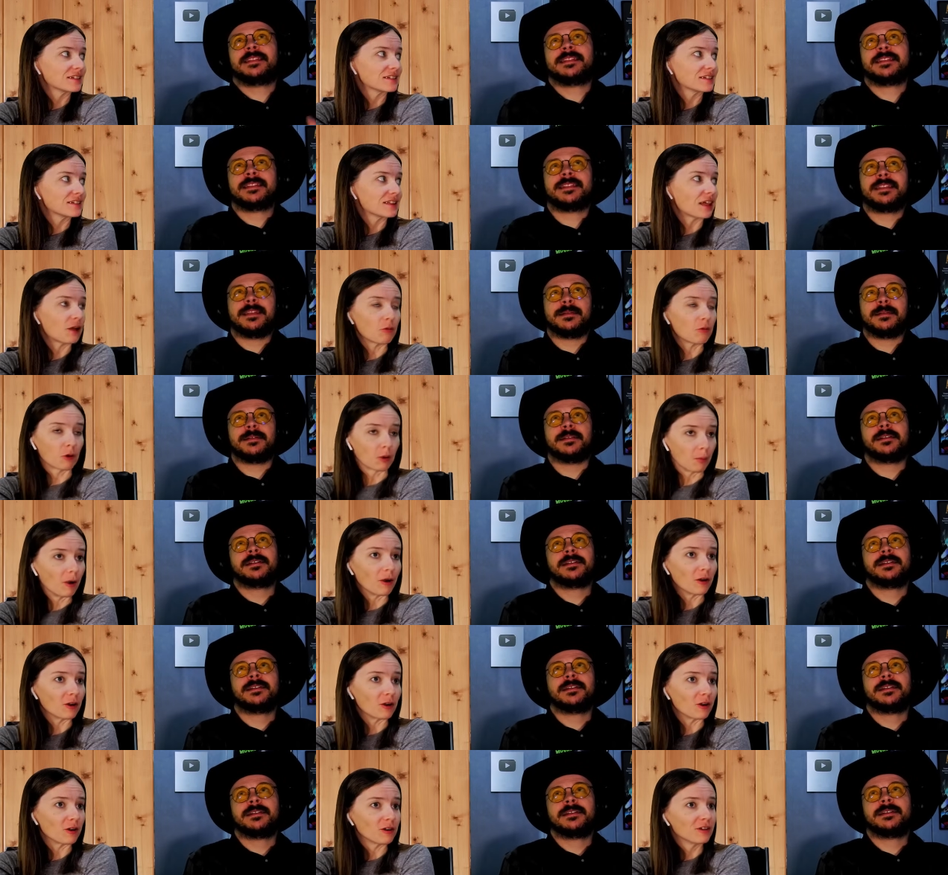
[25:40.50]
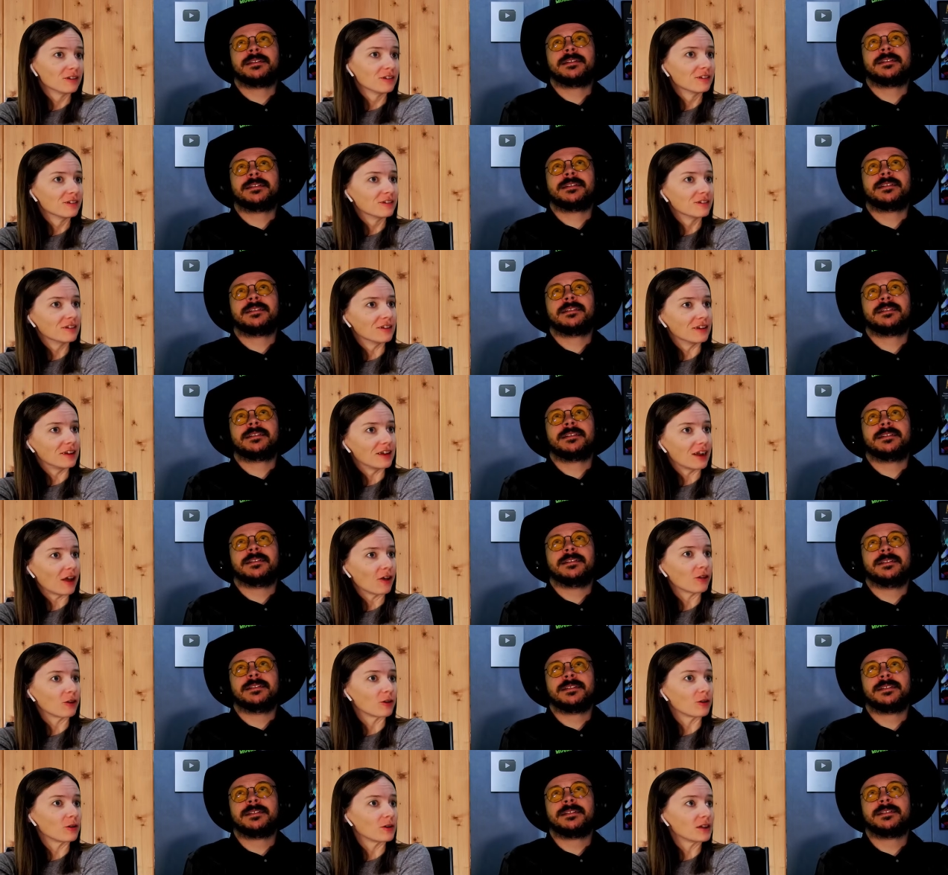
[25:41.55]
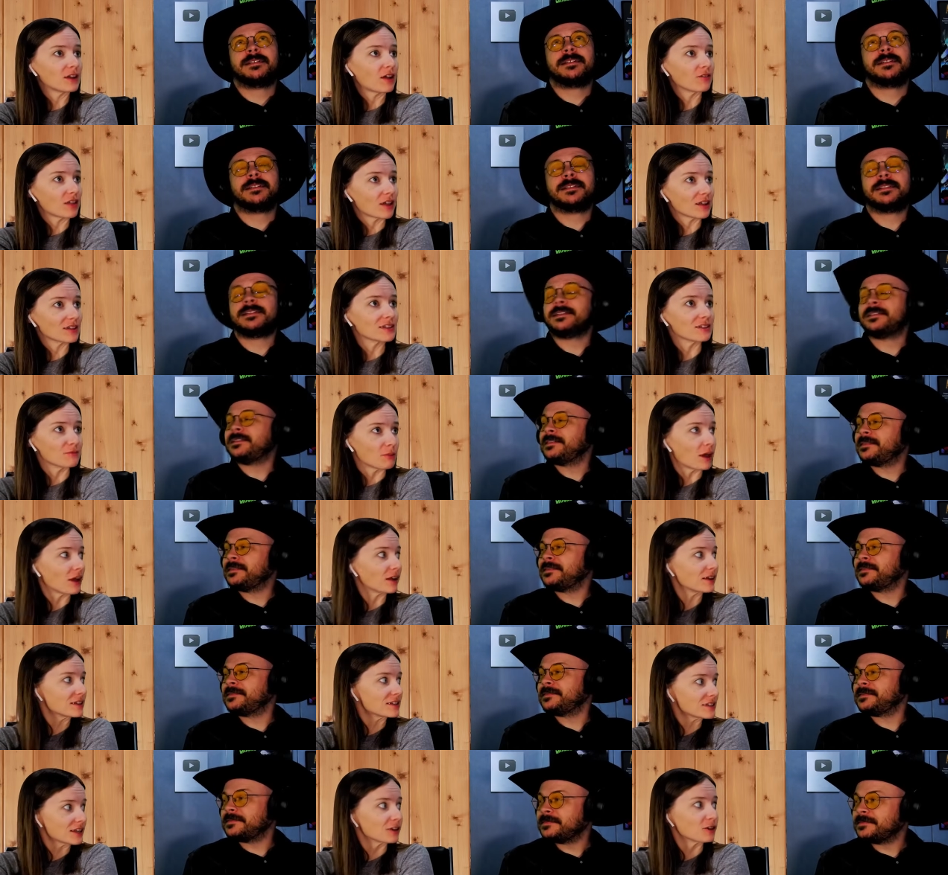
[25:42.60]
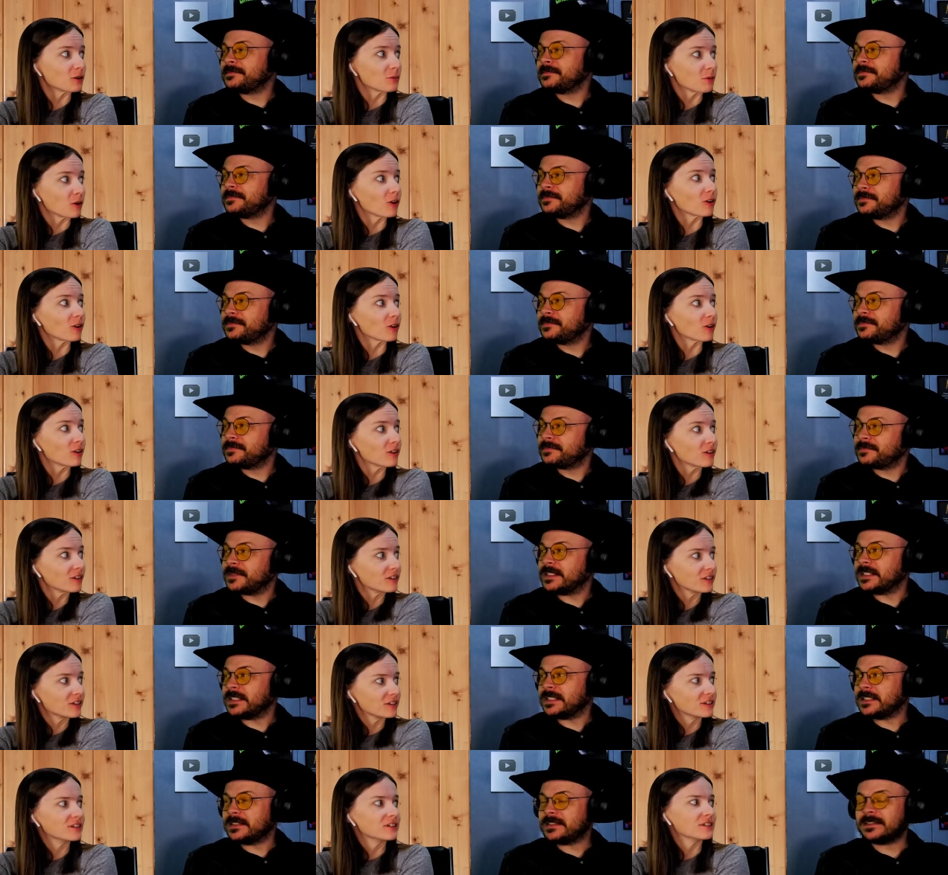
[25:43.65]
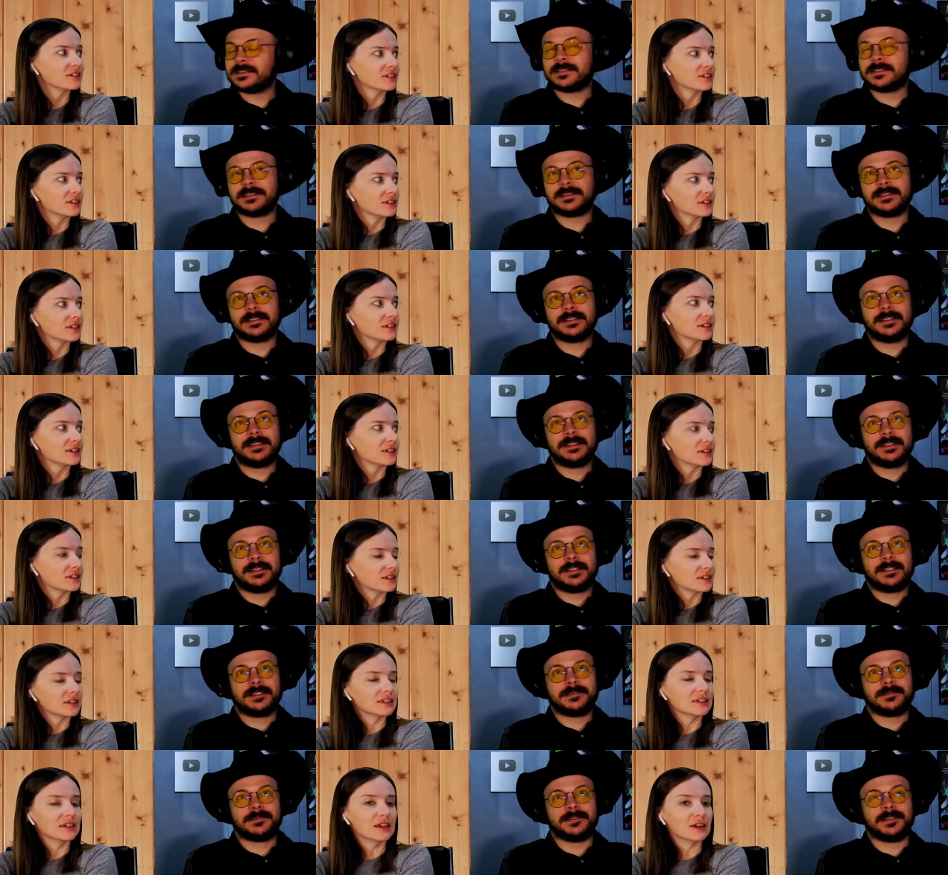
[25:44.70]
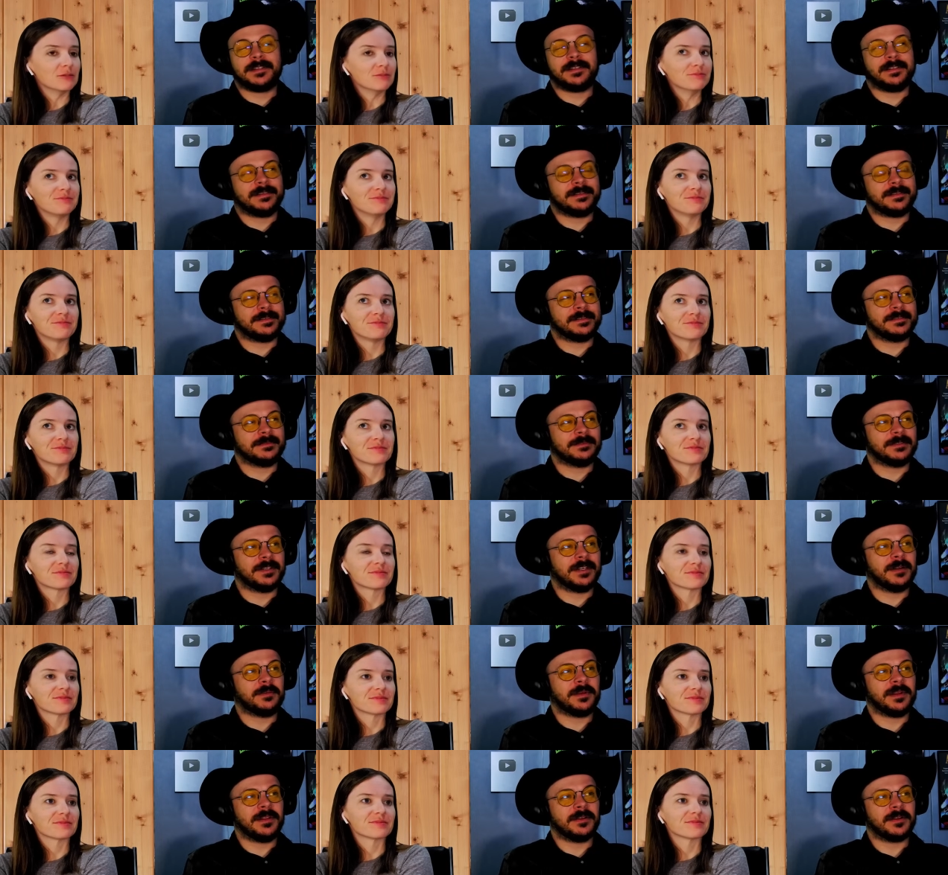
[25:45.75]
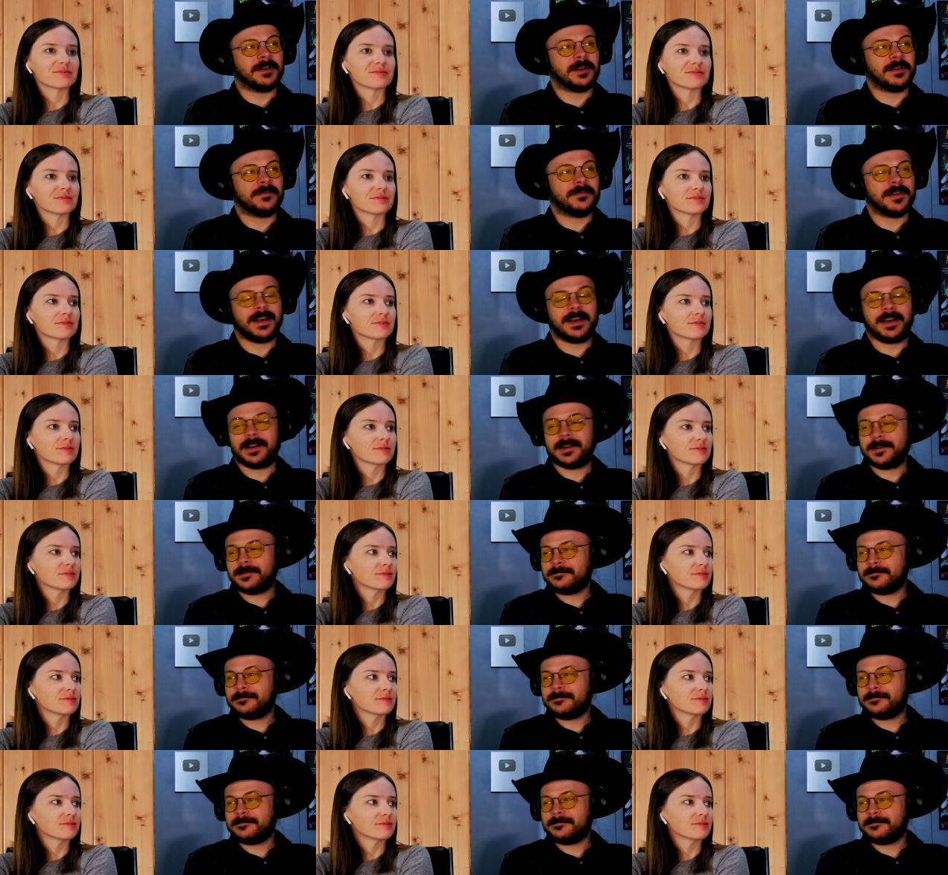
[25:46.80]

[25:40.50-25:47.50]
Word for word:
Speaker 1: that were murdered, and now they're going to have lots of bodies that are murdered. Yeah. Yeah.
Speaker 2: Wonder how many they're going to find.